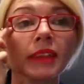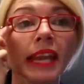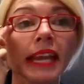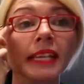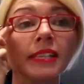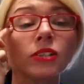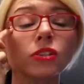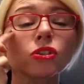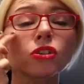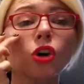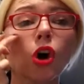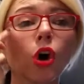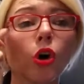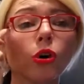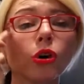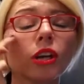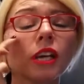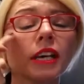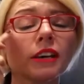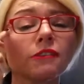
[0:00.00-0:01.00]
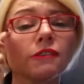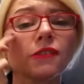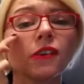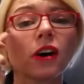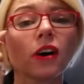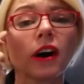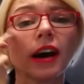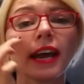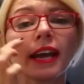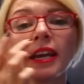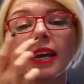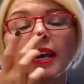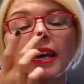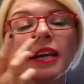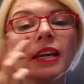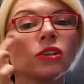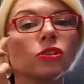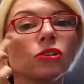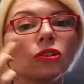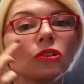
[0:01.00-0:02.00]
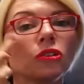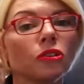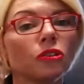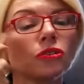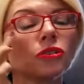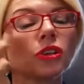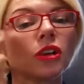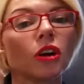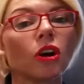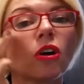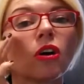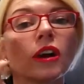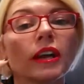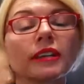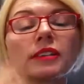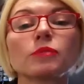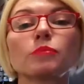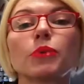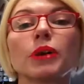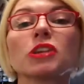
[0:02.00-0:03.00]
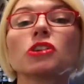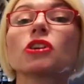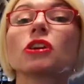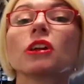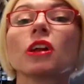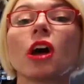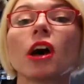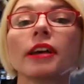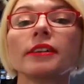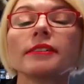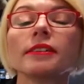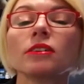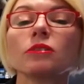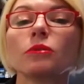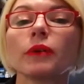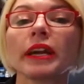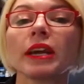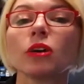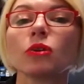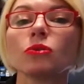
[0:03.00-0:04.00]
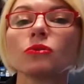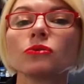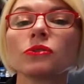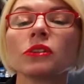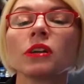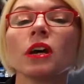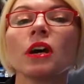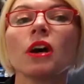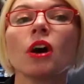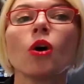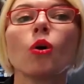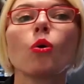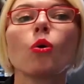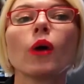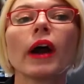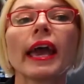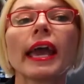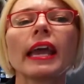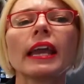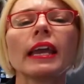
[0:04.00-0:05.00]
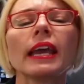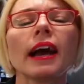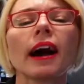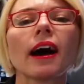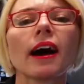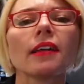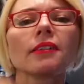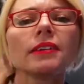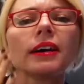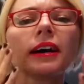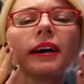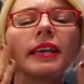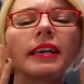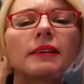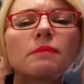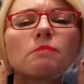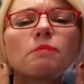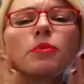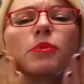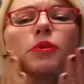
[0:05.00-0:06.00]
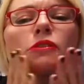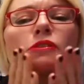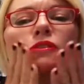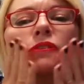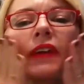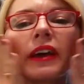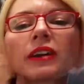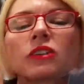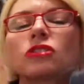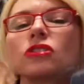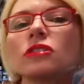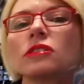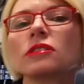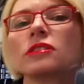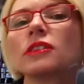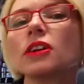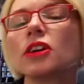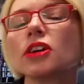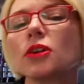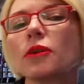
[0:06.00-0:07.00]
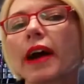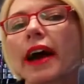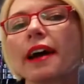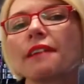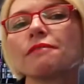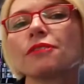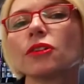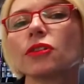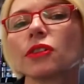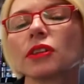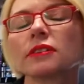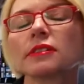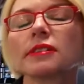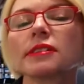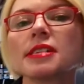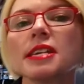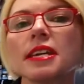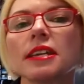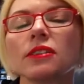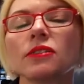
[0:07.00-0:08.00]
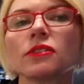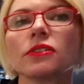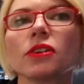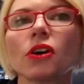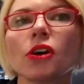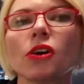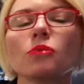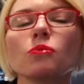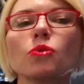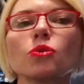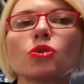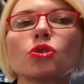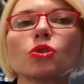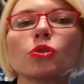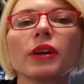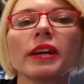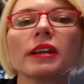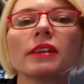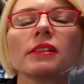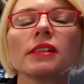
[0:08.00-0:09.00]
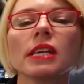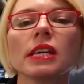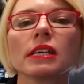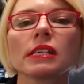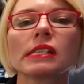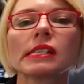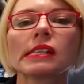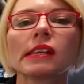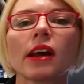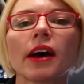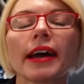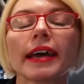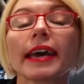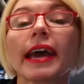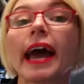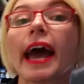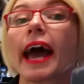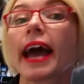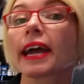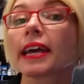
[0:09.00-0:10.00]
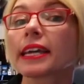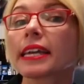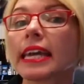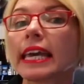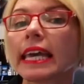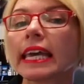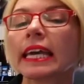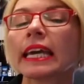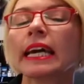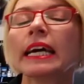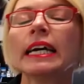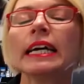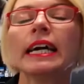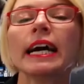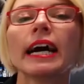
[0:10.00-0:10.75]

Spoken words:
It's totally fine to use it on expression lines and wrinkles or any other imperfections that you have on the skin. So it will treat things like acne.